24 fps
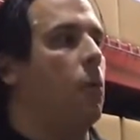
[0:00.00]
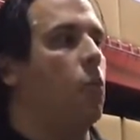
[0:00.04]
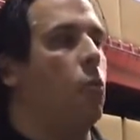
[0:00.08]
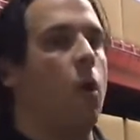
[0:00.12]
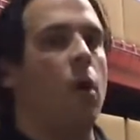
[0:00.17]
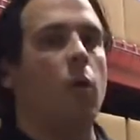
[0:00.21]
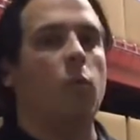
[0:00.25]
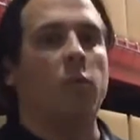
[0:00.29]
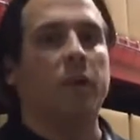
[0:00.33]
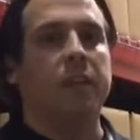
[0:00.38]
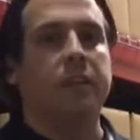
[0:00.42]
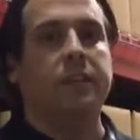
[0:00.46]

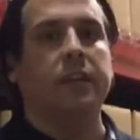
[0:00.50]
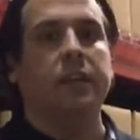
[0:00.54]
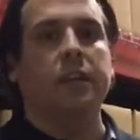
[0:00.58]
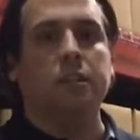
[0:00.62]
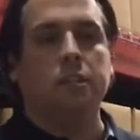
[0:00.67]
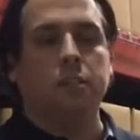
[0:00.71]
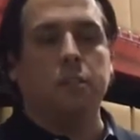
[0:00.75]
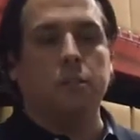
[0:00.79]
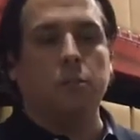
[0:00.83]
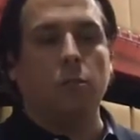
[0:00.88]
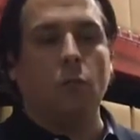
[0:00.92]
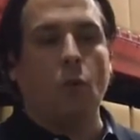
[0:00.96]
What we did
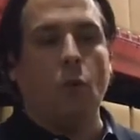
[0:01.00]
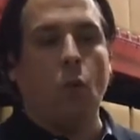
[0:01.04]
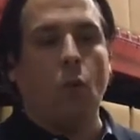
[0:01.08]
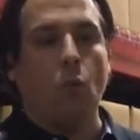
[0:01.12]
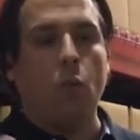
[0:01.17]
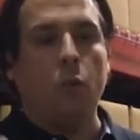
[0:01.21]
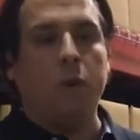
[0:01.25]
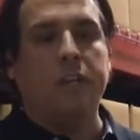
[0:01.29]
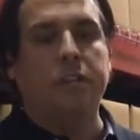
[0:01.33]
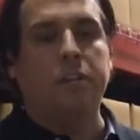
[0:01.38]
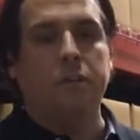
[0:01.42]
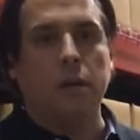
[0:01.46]
is
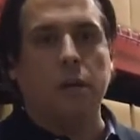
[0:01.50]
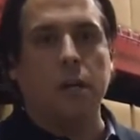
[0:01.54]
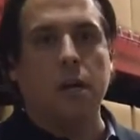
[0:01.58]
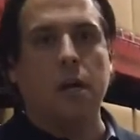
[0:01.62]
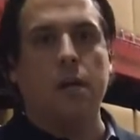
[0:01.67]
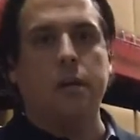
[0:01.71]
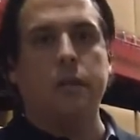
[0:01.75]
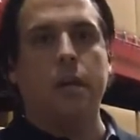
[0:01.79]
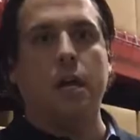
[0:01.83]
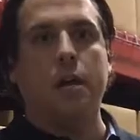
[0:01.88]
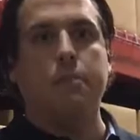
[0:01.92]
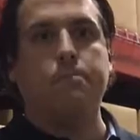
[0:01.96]
we took
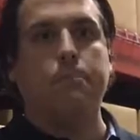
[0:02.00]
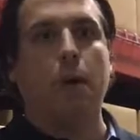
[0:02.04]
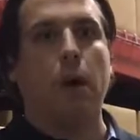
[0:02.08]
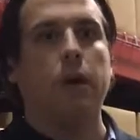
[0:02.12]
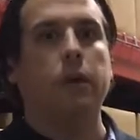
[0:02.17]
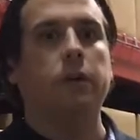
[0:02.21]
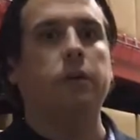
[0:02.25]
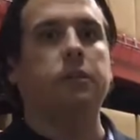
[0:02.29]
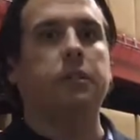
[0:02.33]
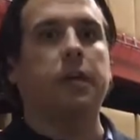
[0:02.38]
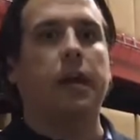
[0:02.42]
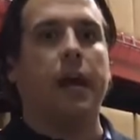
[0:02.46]
on that
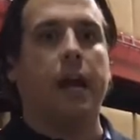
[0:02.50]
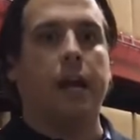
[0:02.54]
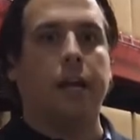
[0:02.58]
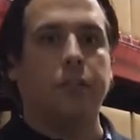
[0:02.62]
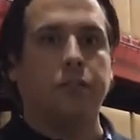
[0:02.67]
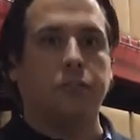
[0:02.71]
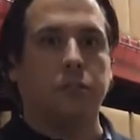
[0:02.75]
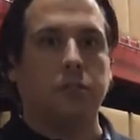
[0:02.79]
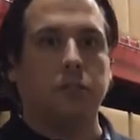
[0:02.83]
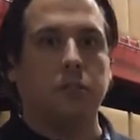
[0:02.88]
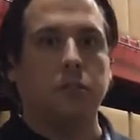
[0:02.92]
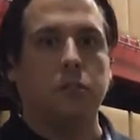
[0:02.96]
burden to
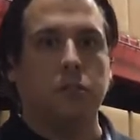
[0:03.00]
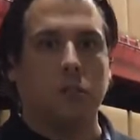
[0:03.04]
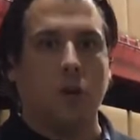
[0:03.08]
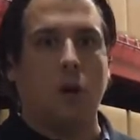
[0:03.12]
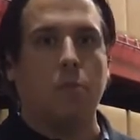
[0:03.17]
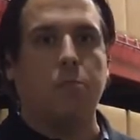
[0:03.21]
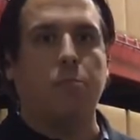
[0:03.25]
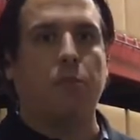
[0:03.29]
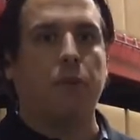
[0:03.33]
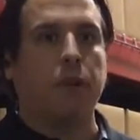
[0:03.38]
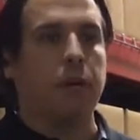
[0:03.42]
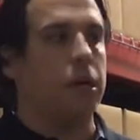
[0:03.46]
actually
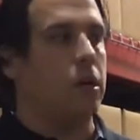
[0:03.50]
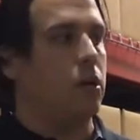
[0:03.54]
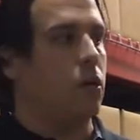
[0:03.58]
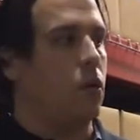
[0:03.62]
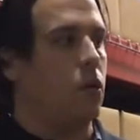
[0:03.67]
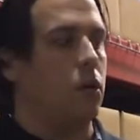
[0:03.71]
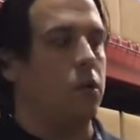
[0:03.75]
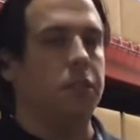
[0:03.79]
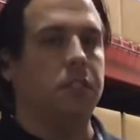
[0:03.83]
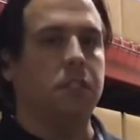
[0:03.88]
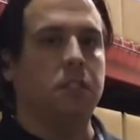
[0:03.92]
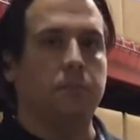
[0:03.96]
start bringing
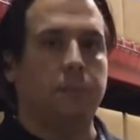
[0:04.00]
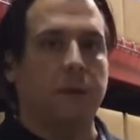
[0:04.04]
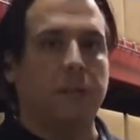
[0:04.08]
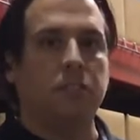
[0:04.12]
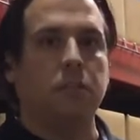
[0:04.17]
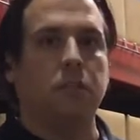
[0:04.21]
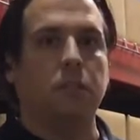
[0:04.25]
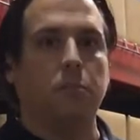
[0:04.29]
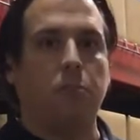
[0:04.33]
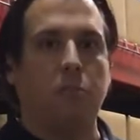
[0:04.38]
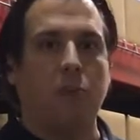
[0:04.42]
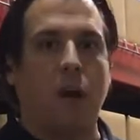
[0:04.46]
all these
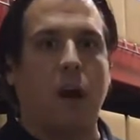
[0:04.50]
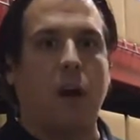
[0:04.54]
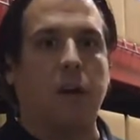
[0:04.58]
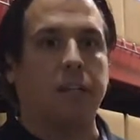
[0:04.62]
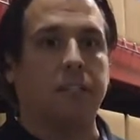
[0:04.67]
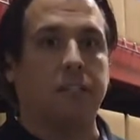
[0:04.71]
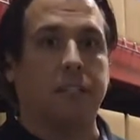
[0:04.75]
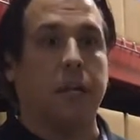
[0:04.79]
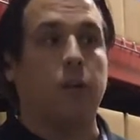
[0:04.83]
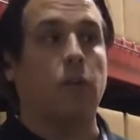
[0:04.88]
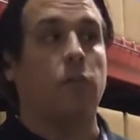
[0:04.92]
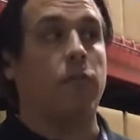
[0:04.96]
specialty
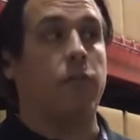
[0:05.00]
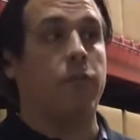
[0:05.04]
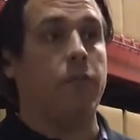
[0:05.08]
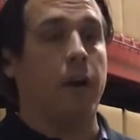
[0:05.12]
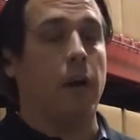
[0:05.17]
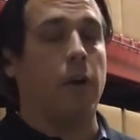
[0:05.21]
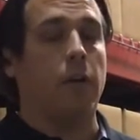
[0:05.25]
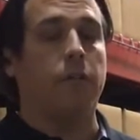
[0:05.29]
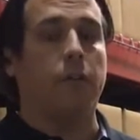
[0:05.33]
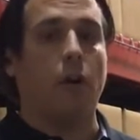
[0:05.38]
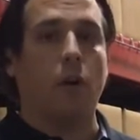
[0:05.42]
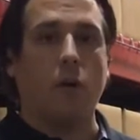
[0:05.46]
products that are
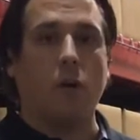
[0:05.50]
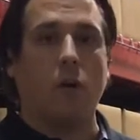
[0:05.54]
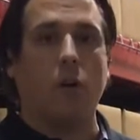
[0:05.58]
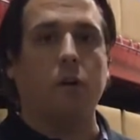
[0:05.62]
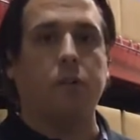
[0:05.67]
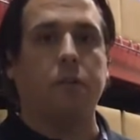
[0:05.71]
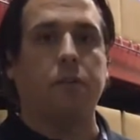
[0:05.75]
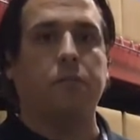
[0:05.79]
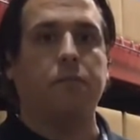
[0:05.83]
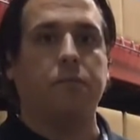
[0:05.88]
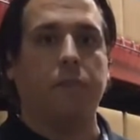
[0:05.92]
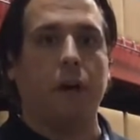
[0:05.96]
very, very
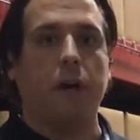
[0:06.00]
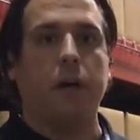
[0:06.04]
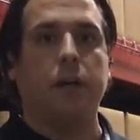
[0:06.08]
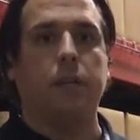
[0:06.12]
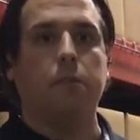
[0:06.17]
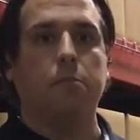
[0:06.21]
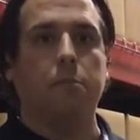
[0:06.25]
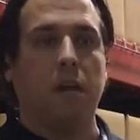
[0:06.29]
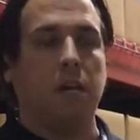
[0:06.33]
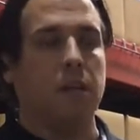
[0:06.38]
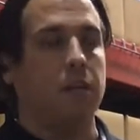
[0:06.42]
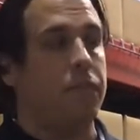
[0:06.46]
hard to
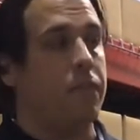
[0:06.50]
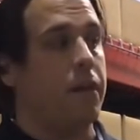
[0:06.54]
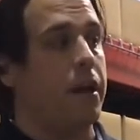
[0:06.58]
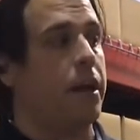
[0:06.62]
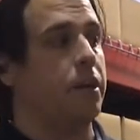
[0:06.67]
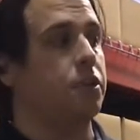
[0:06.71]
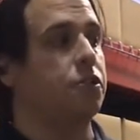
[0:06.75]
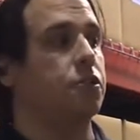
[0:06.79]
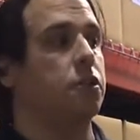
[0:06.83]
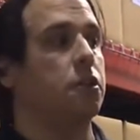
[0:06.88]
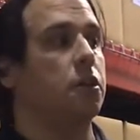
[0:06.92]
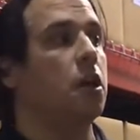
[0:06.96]
find and
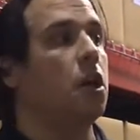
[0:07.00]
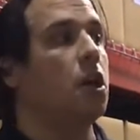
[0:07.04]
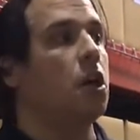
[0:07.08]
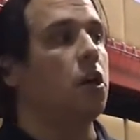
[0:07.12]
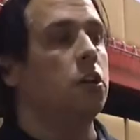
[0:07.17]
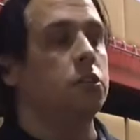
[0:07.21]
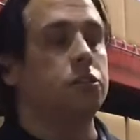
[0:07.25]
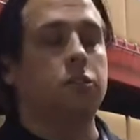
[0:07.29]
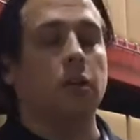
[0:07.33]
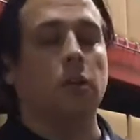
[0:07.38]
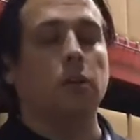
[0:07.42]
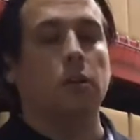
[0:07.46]
manufacture,
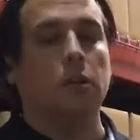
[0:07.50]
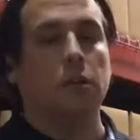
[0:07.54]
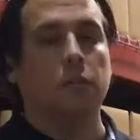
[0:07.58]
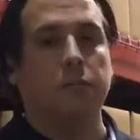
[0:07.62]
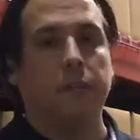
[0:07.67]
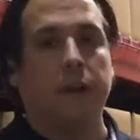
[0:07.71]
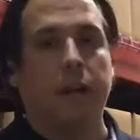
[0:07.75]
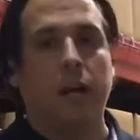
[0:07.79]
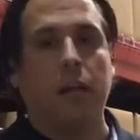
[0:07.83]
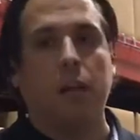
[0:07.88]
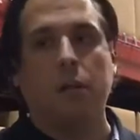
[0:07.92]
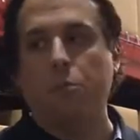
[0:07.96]
so they're
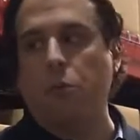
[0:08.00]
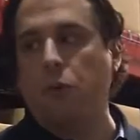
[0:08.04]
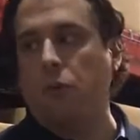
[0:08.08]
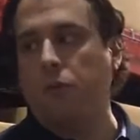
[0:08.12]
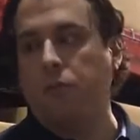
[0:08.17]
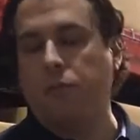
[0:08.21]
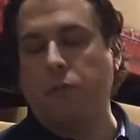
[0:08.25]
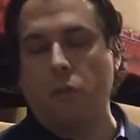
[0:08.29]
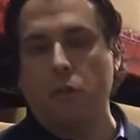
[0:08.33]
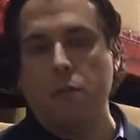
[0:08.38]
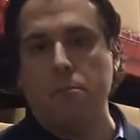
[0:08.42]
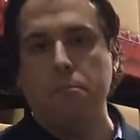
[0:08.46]
available
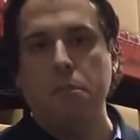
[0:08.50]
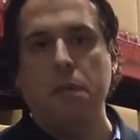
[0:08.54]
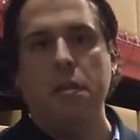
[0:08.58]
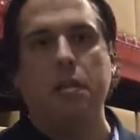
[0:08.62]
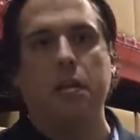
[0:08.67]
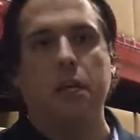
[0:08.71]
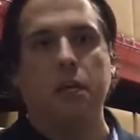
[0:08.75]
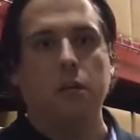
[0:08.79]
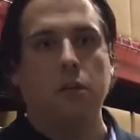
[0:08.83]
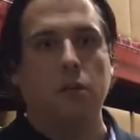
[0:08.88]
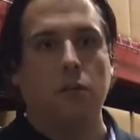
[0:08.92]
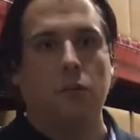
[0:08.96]
for
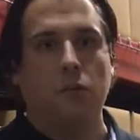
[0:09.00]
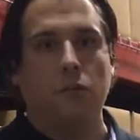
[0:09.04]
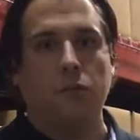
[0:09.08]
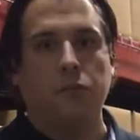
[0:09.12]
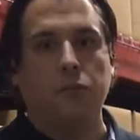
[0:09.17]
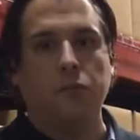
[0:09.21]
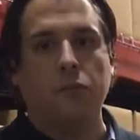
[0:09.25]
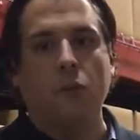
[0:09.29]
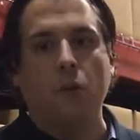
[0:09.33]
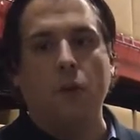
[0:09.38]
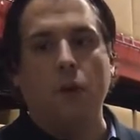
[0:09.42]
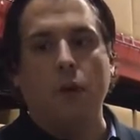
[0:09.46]
immediate
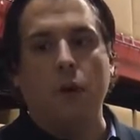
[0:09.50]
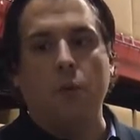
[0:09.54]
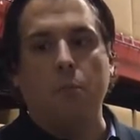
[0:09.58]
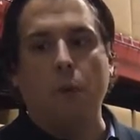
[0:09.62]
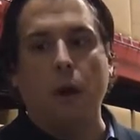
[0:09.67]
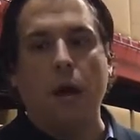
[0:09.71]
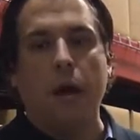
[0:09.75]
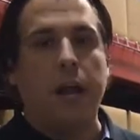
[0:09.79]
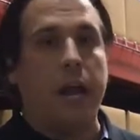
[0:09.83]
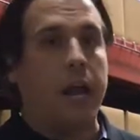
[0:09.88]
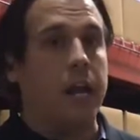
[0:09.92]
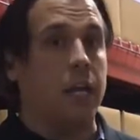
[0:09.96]
use
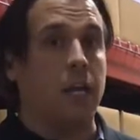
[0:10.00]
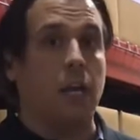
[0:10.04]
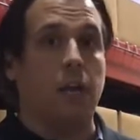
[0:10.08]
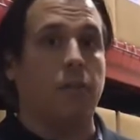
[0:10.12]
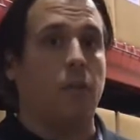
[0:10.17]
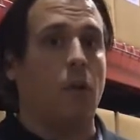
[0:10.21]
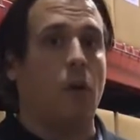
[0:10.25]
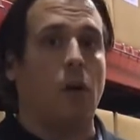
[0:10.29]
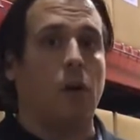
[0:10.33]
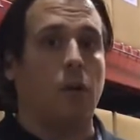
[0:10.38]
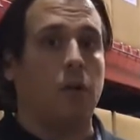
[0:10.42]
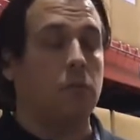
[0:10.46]
by any
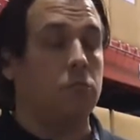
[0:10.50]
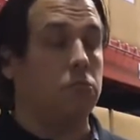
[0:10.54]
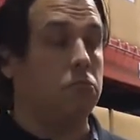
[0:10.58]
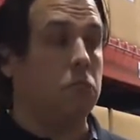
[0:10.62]
of our